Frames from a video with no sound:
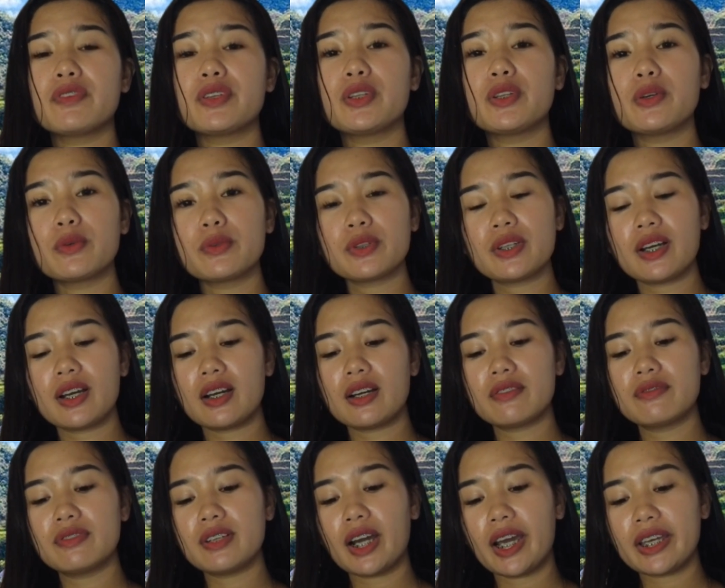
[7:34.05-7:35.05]
don't
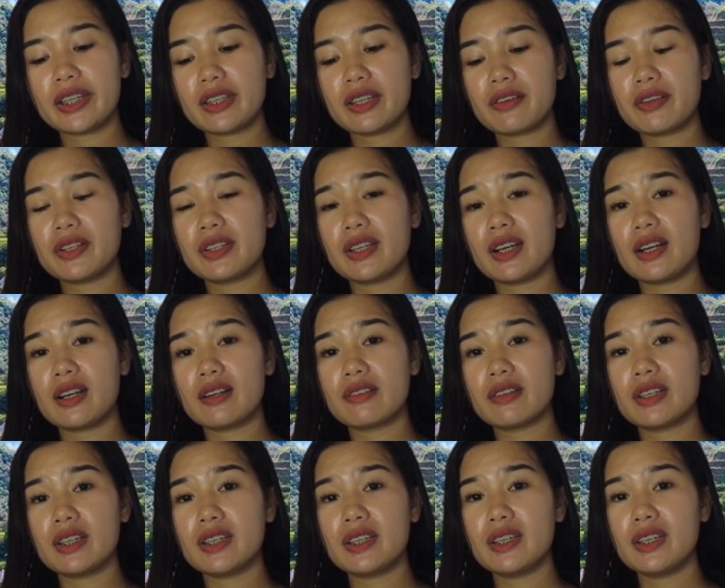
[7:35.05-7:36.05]
have
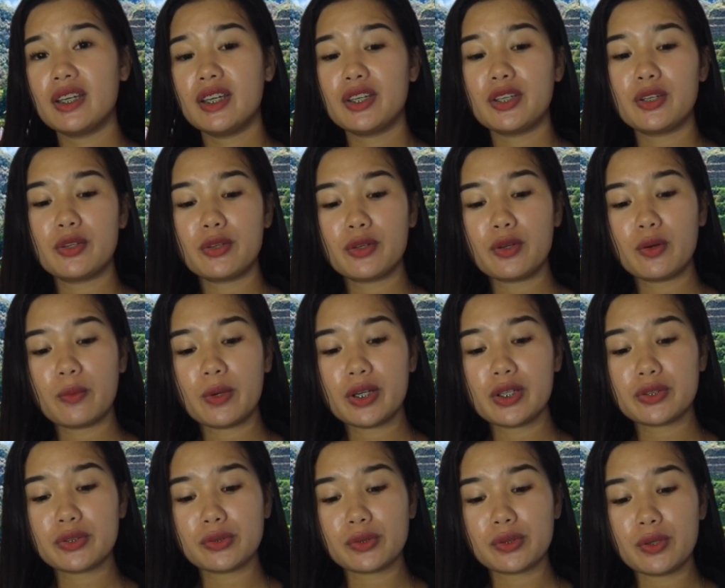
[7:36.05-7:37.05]
itinerary, you don't know
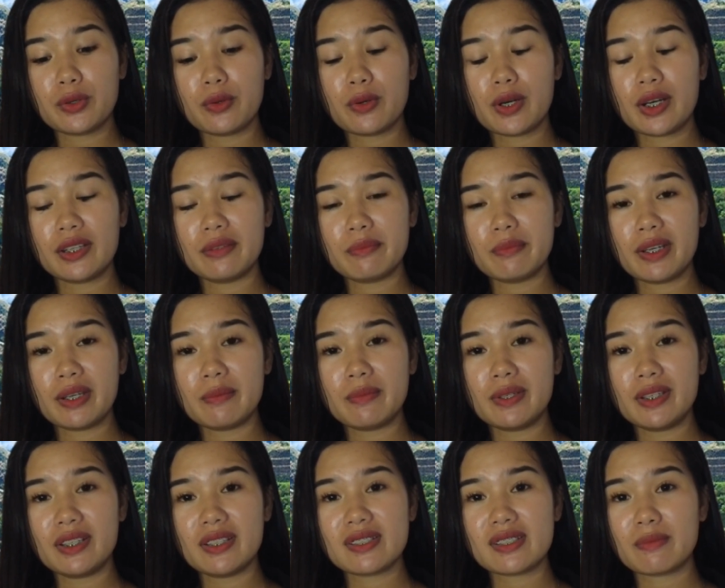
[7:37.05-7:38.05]
where to go, and
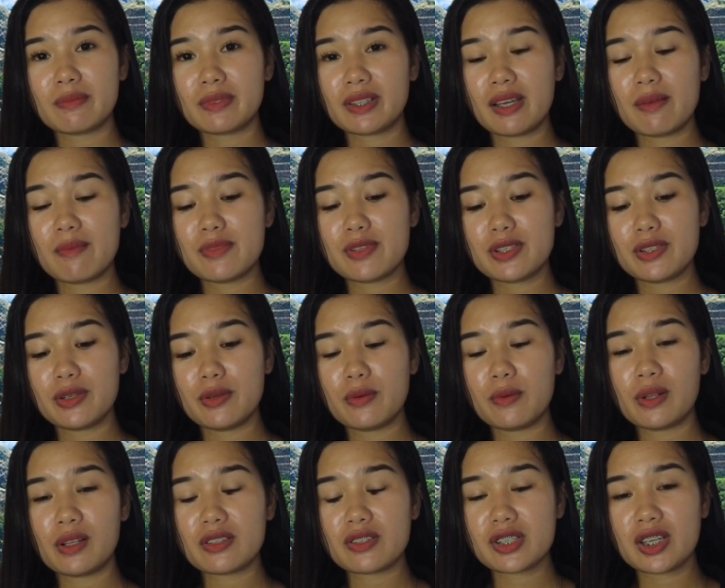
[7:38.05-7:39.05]
maybe sometimes you
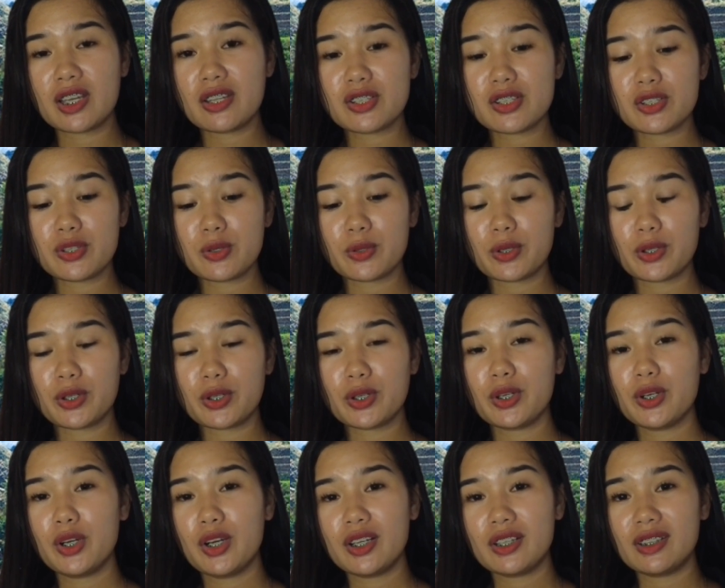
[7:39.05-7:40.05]
will change your
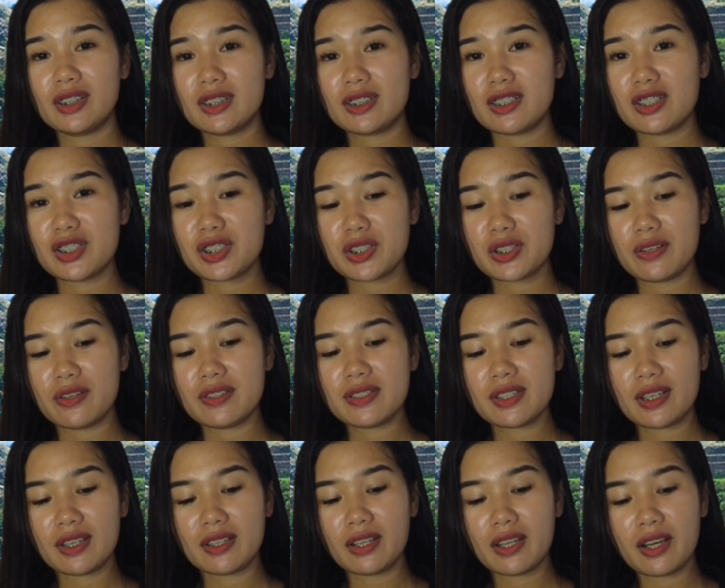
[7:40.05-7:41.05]
decisions.
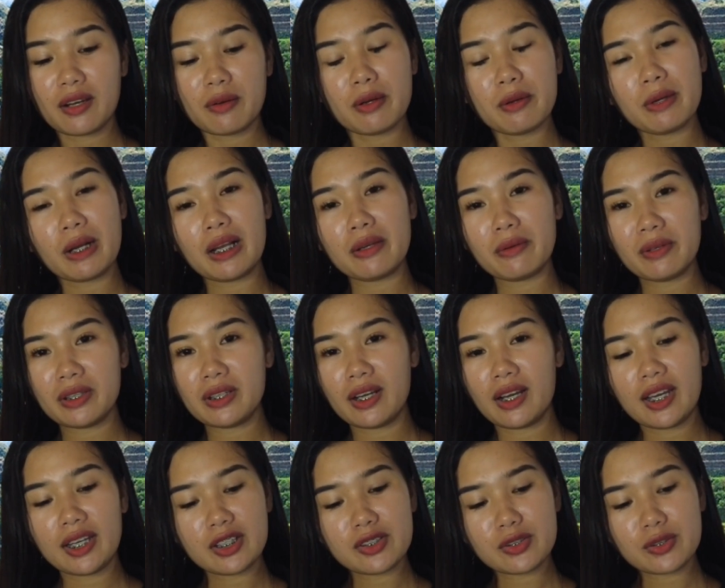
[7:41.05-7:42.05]
And now
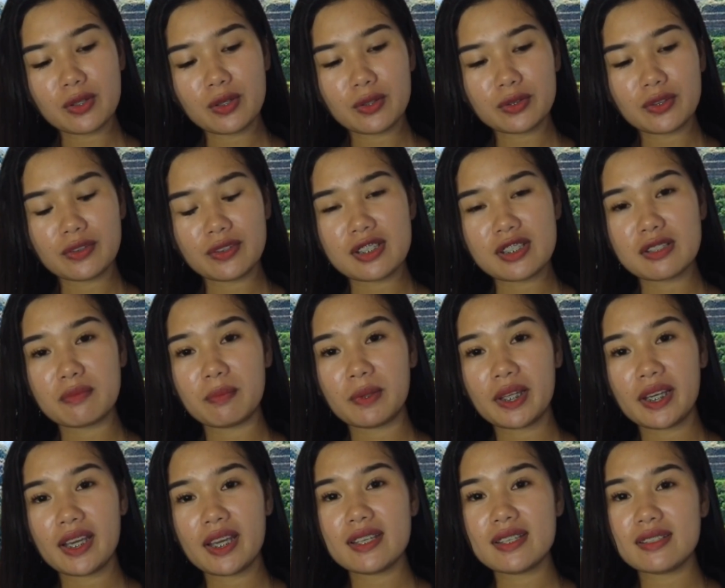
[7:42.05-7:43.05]
I need to go to this
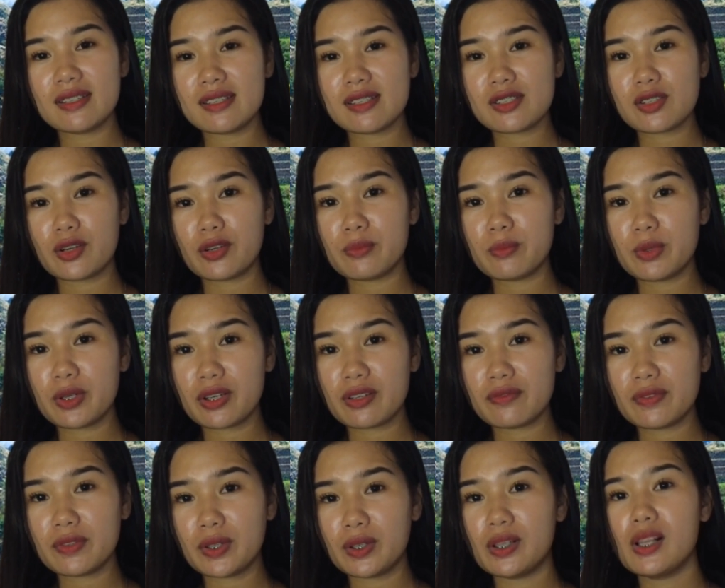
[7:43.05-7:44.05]
place. This is so
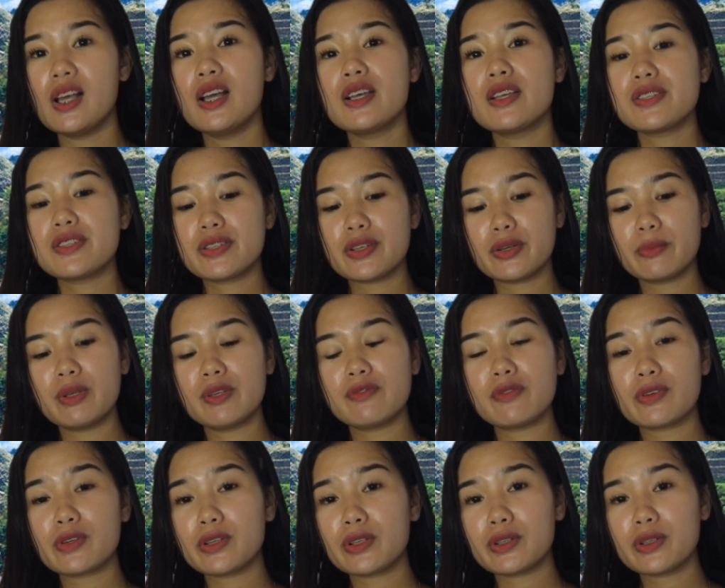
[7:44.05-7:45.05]
beautiful. So
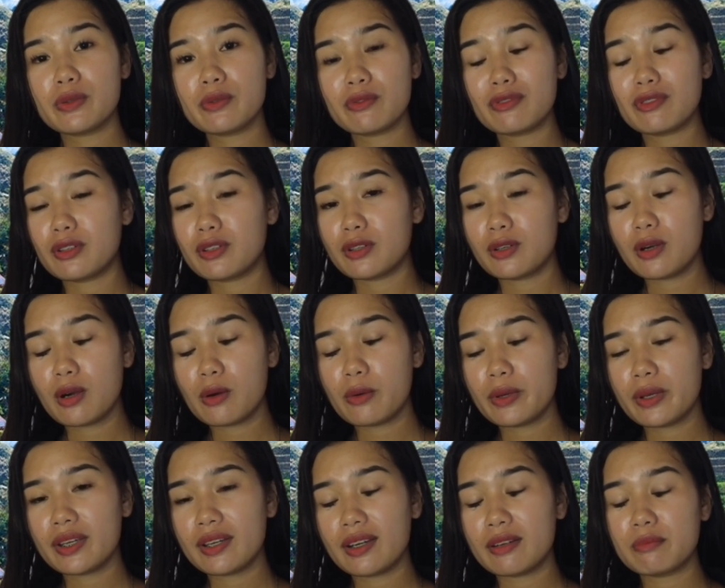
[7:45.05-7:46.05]
before
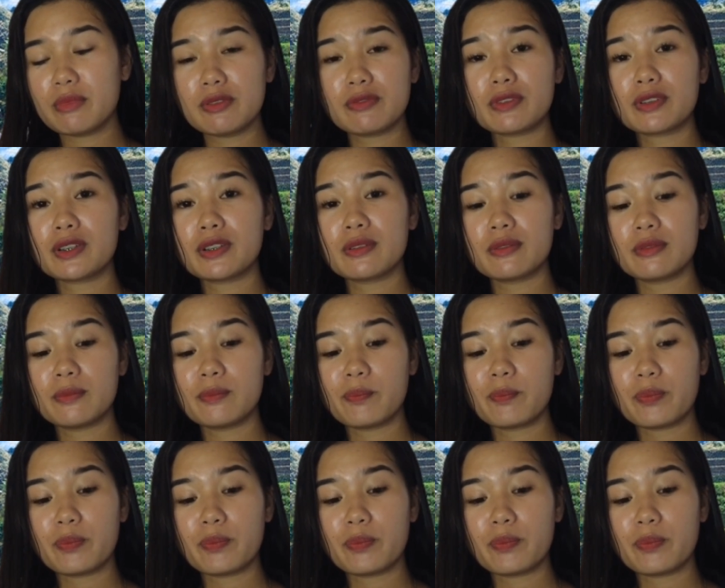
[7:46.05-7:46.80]
going or before